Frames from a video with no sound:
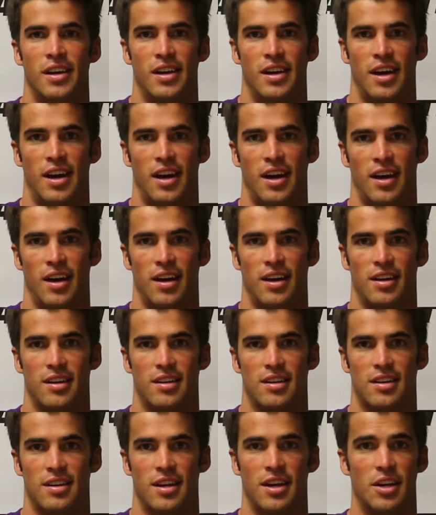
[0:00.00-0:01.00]

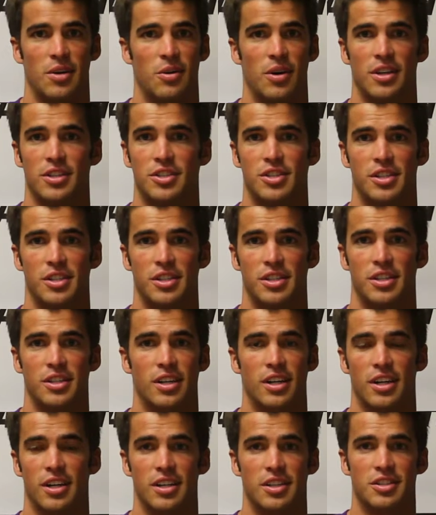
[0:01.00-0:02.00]
And anyway, she
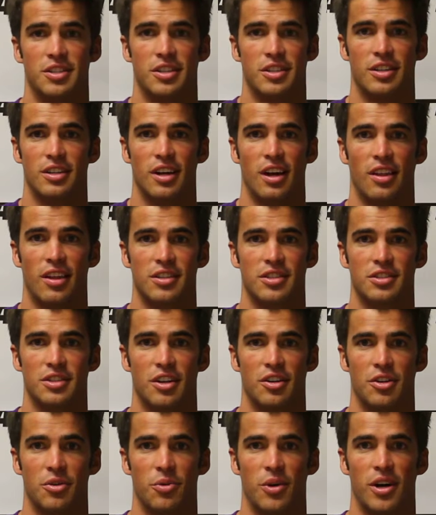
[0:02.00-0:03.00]
I think she's
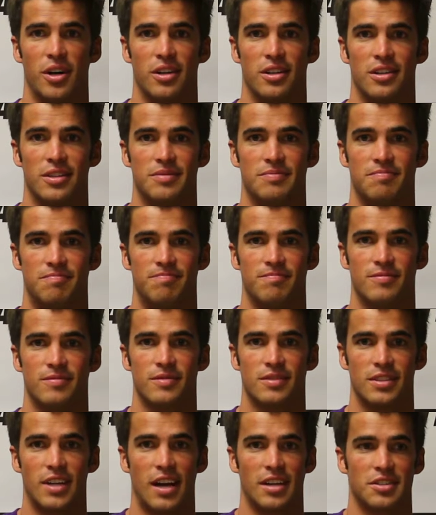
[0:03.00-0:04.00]
gonna do well. And
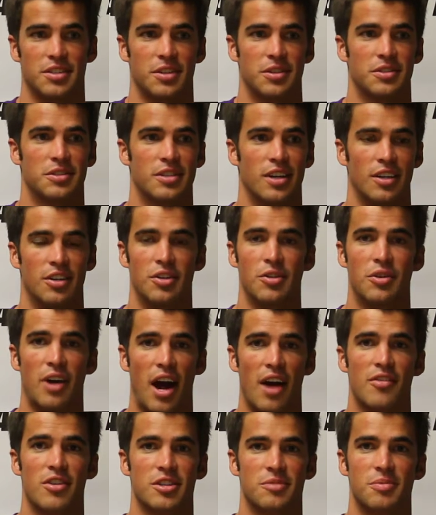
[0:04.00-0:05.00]
yeah, so it's new
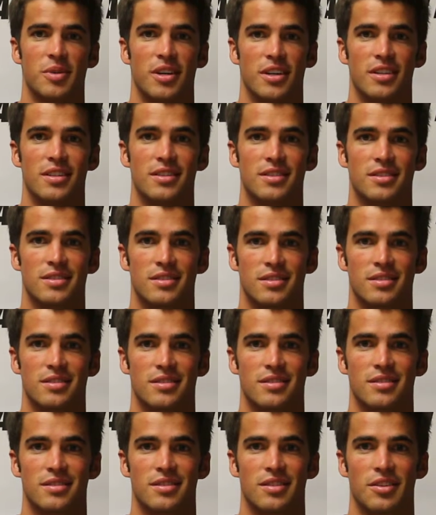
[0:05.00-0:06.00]
divers, but it's
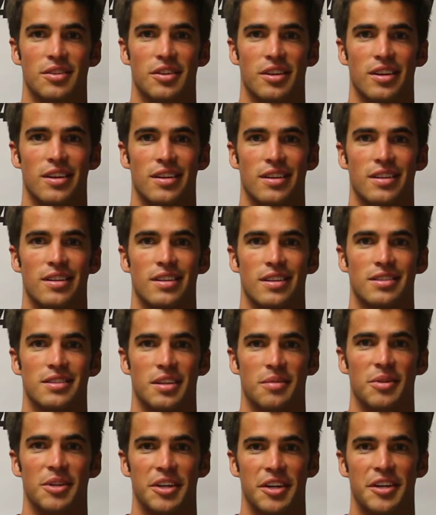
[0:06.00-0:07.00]
gonna
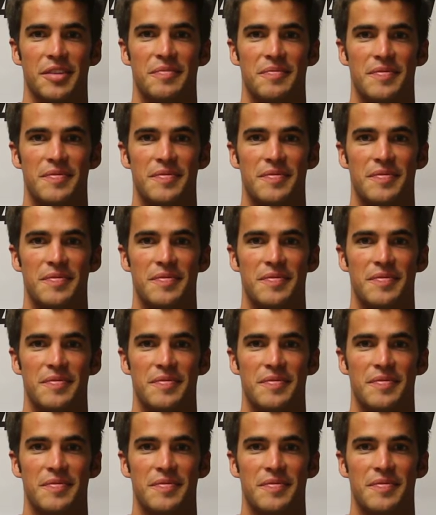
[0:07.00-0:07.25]
be good.